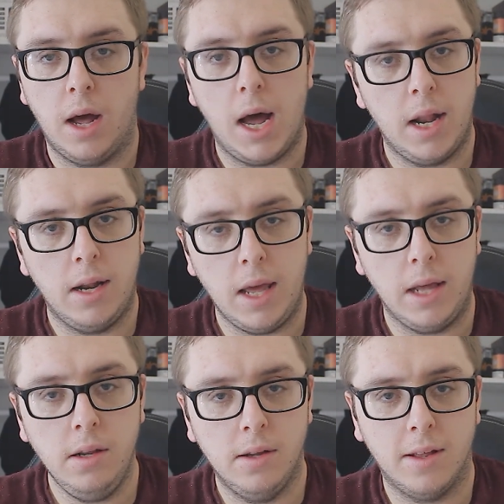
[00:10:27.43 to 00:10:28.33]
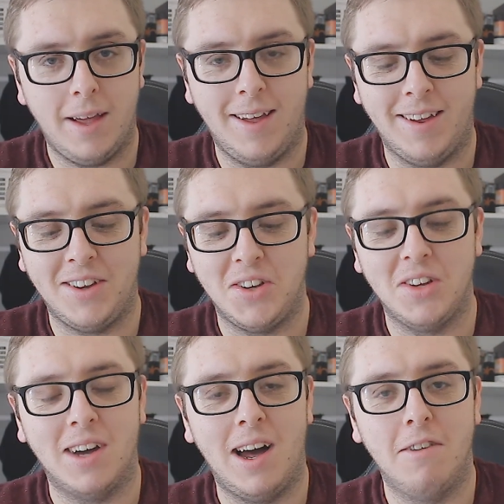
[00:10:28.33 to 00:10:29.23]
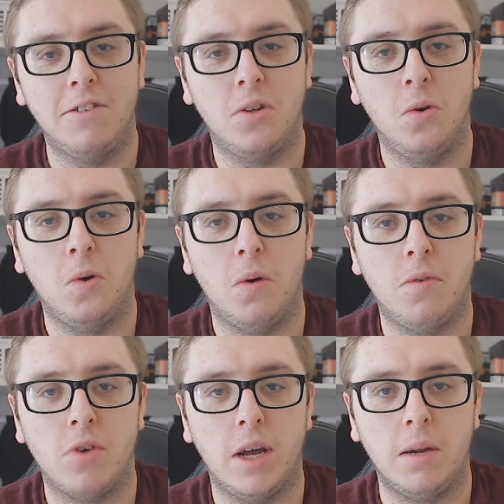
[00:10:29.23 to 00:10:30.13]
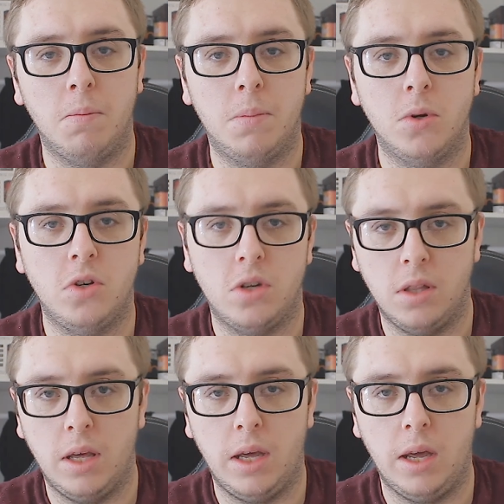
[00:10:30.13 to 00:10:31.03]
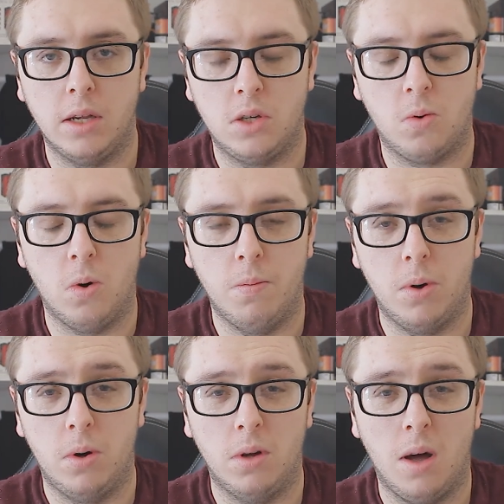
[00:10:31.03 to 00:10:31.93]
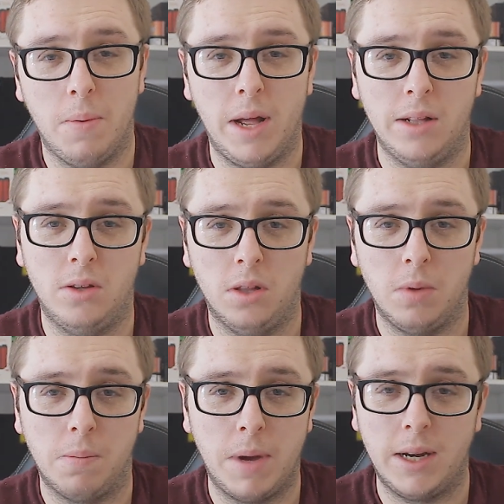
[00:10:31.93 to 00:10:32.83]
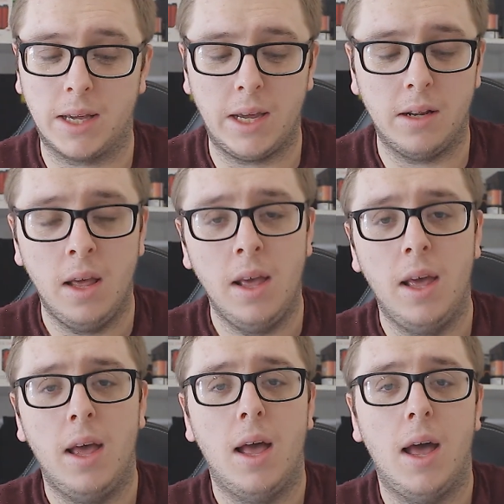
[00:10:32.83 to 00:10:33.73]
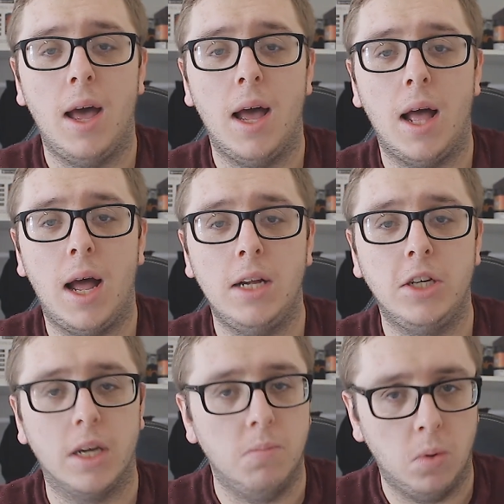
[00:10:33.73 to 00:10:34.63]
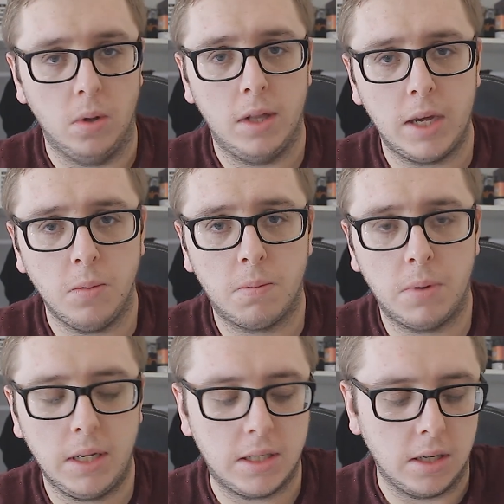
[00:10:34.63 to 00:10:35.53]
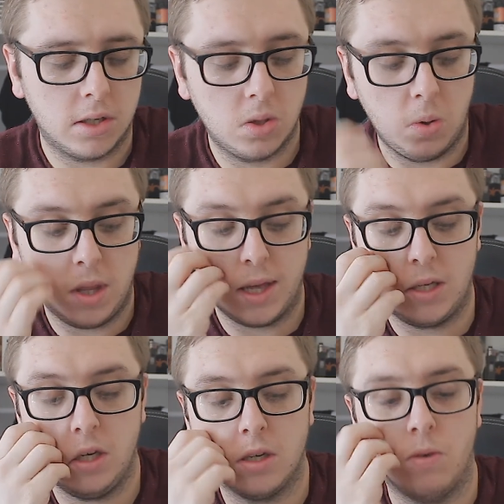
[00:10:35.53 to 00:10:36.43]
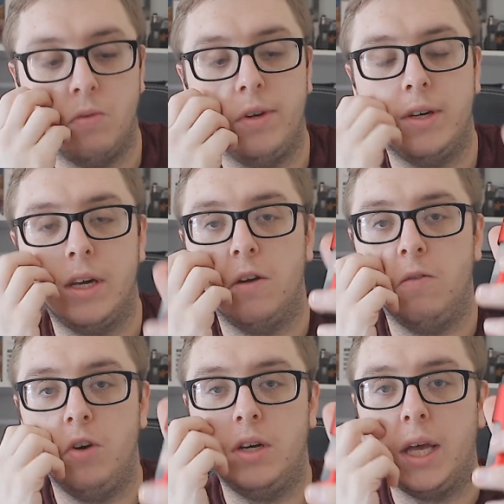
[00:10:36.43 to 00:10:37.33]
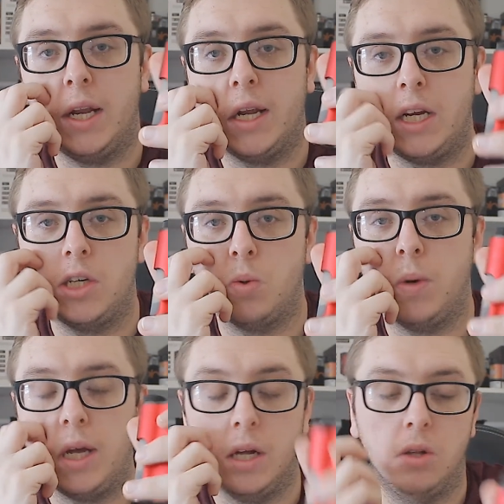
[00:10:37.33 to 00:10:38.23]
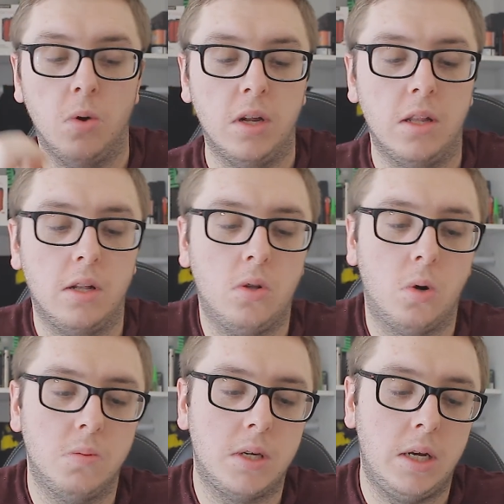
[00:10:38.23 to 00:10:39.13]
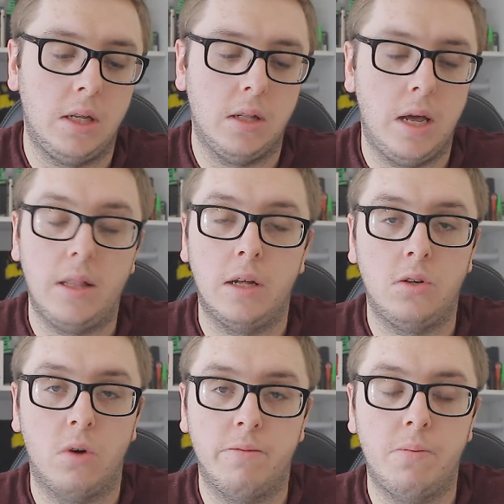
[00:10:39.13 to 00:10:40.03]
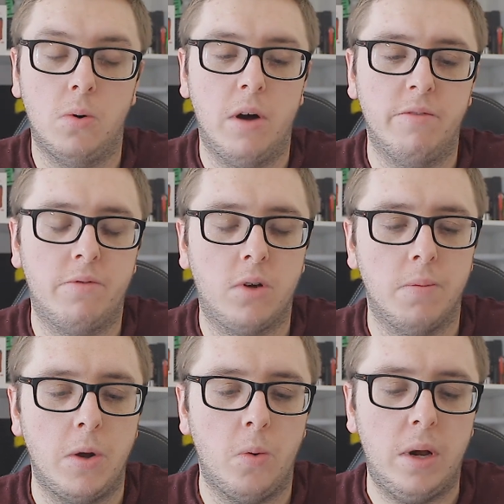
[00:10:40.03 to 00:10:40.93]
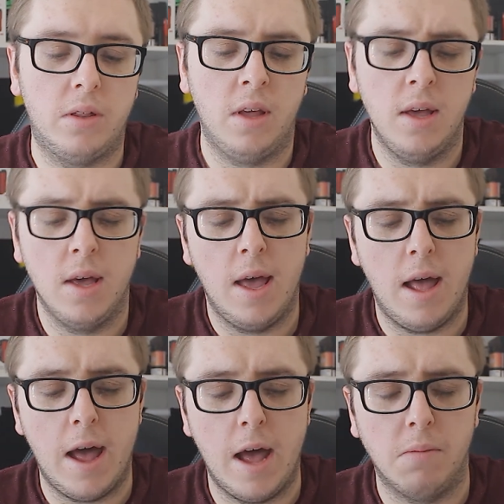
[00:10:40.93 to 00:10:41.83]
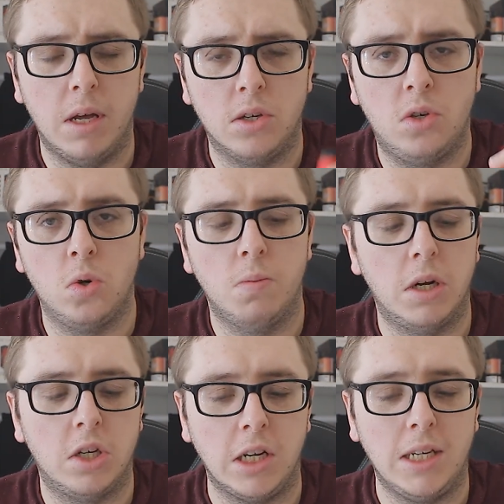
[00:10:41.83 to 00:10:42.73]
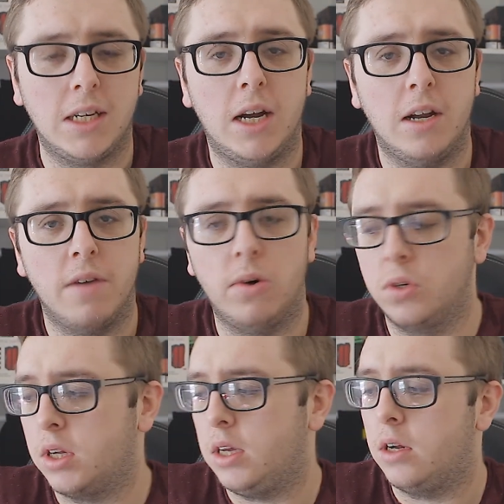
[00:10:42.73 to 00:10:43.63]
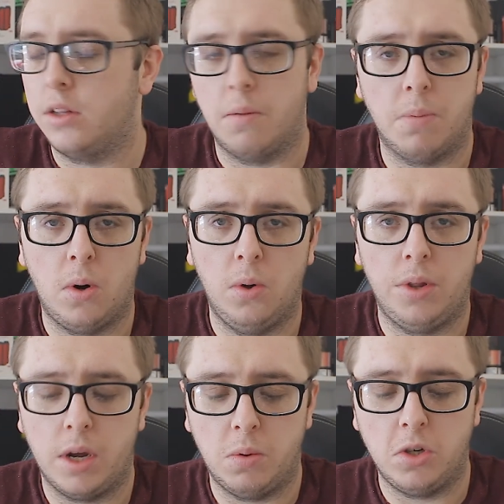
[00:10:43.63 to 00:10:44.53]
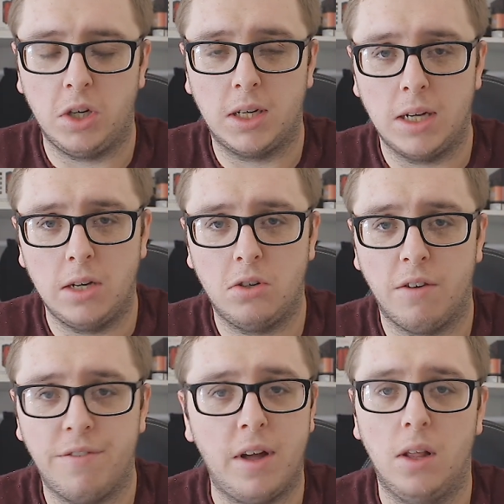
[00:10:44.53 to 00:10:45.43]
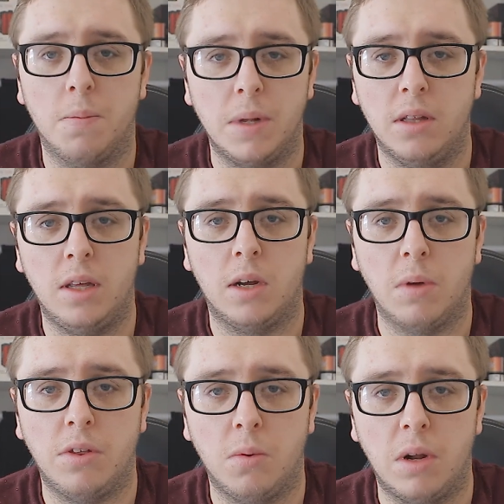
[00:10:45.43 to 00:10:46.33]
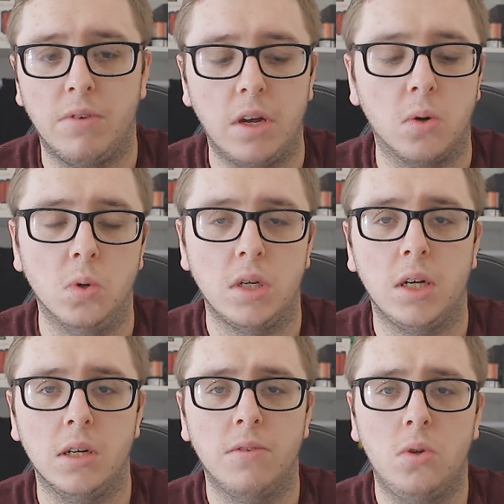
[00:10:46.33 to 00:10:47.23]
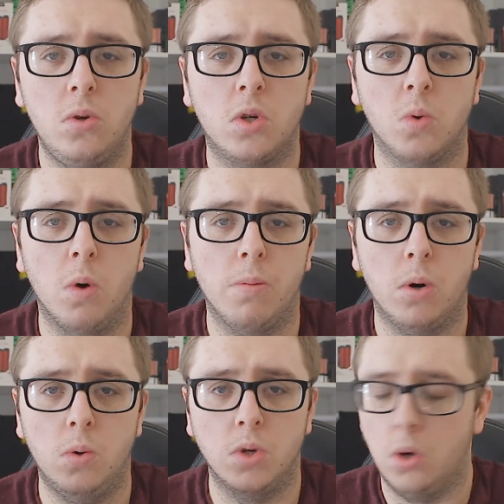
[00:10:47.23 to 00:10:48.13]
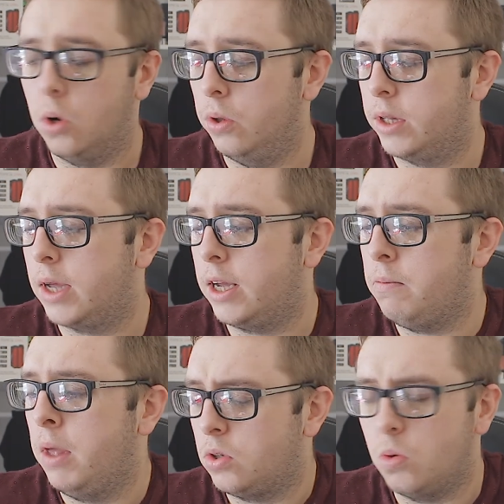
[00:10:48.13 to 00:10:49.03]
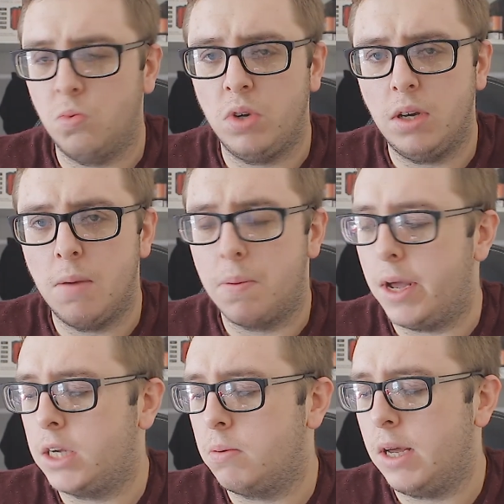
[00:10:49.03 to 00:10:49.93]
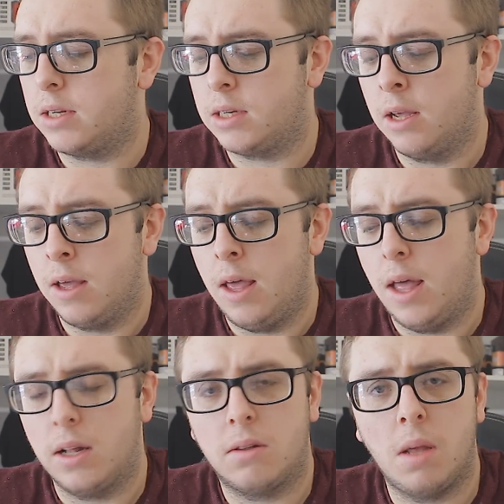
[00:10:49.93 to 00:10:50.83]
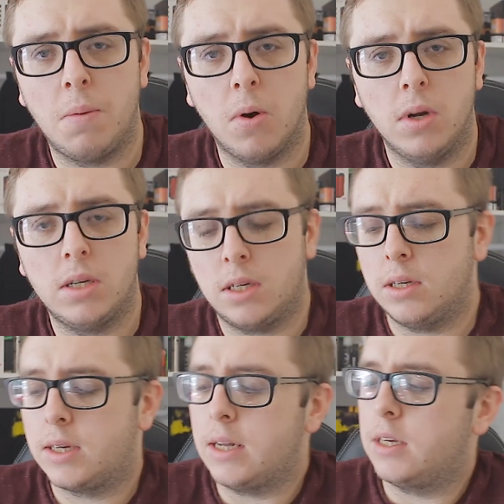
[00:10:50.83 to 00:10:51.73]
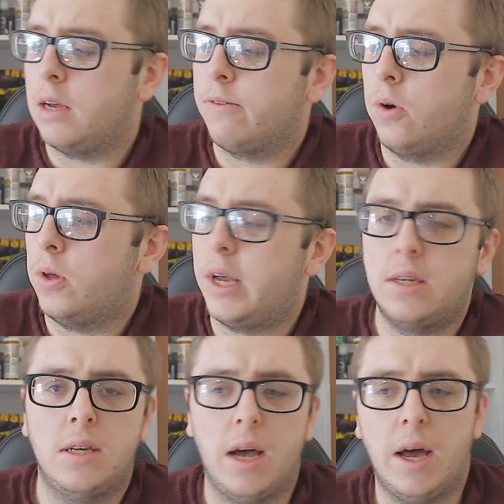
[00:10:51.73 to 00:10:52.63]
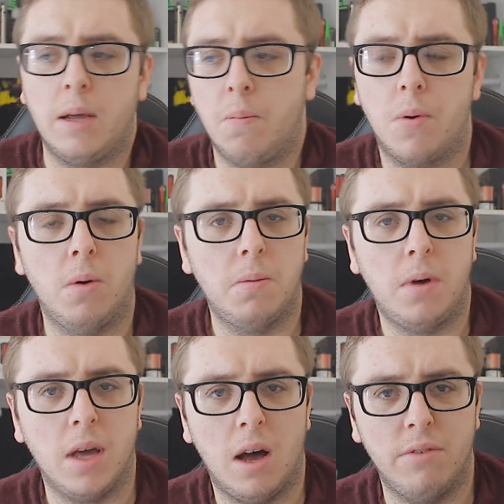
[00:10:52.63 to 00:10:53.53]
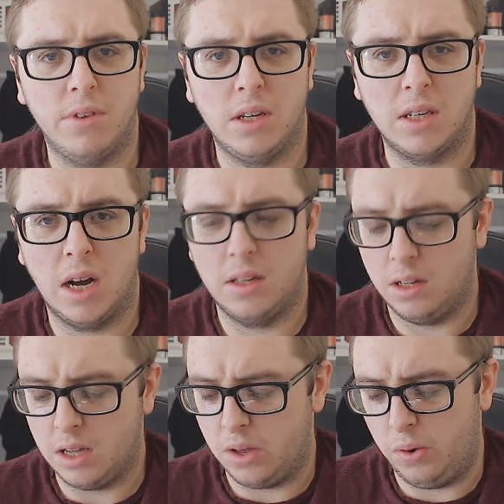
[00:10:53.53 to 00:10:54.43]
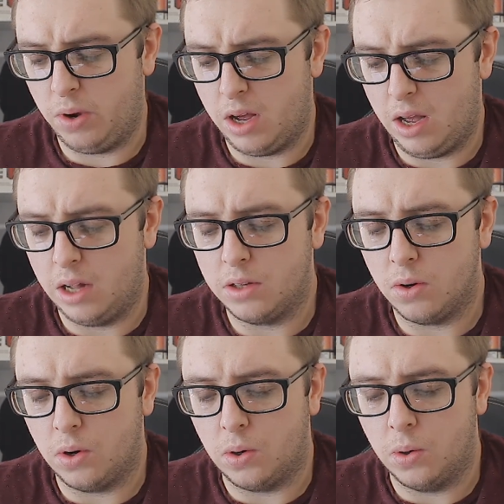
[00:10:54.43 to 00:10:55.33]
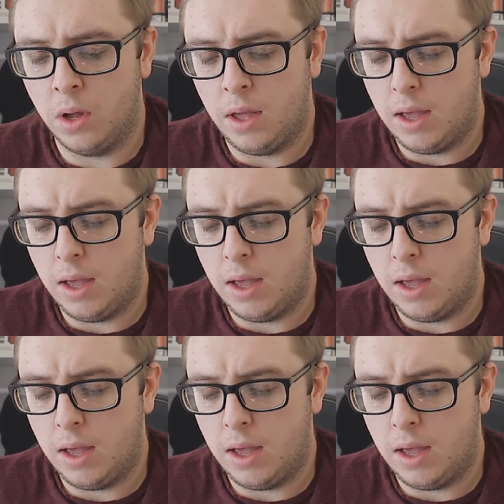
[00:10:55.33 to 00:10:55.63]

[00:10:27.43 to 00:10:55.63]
And then you have to try and push the Squonk bottle up into the wee pin again, and you get more liquid places. So this is a really, really nice way of doing it that Topside, that Dovpo have come out with. It's so much easier, and you've also got your other bottle there which you can actually fill up and take with you wherever you go, so you can have 2 Squonk bottles all the time. So really impressed with this. To be honest, since I've got this, I probably haven't sat it down at all.